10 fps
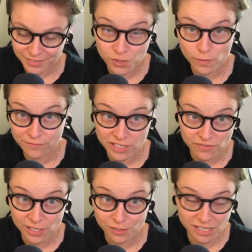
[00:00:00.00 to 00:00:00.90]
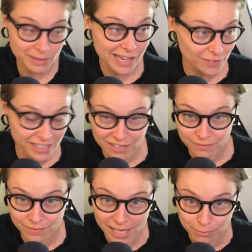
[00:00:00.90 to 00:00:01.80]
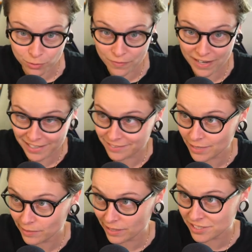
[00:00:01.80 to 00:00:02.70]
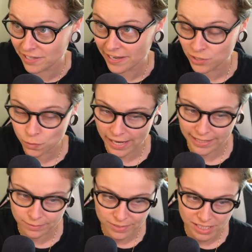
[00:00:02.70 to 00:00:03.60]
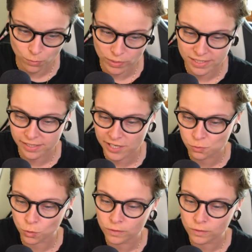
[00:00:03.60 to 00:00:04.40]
So if this video is coming out in the end of April, then I, I stayed to a somewhat schedule